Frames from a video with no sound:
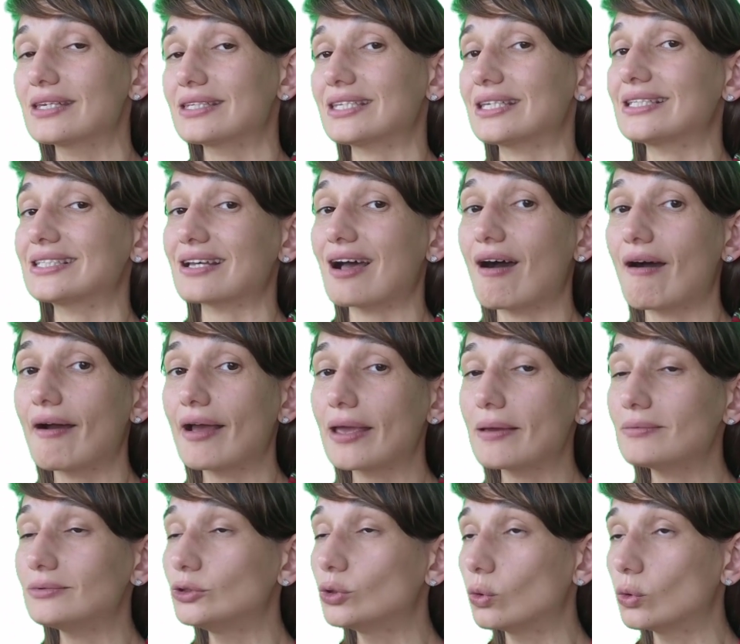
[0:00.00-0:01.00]
Since I
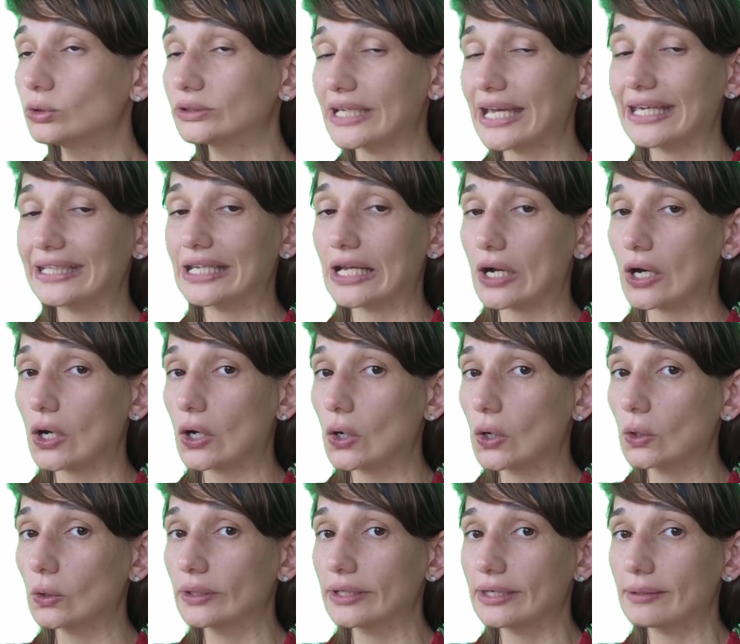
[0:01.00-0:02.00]
am not an
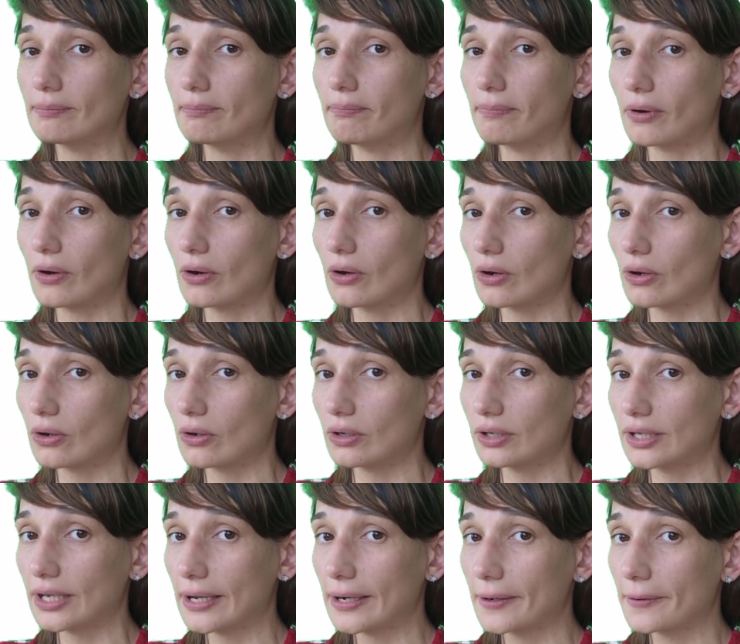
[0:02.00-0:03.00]
early
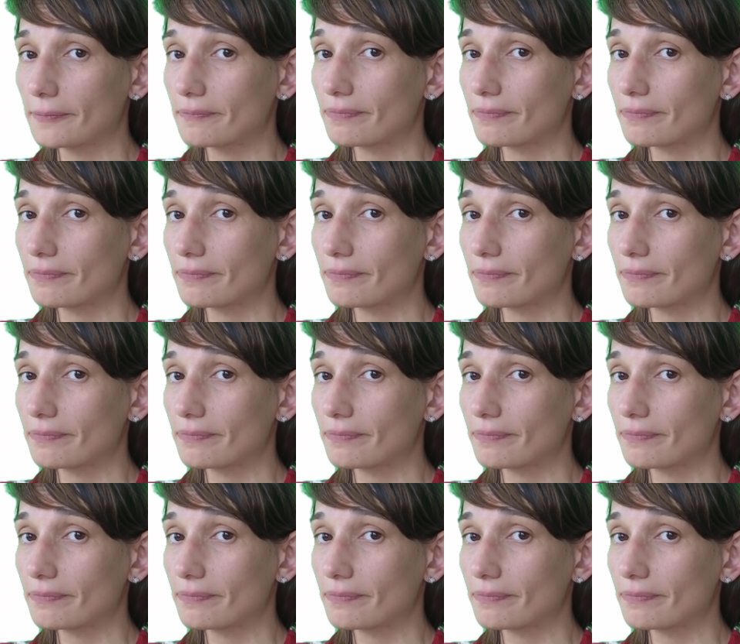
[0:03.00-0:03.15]
bird,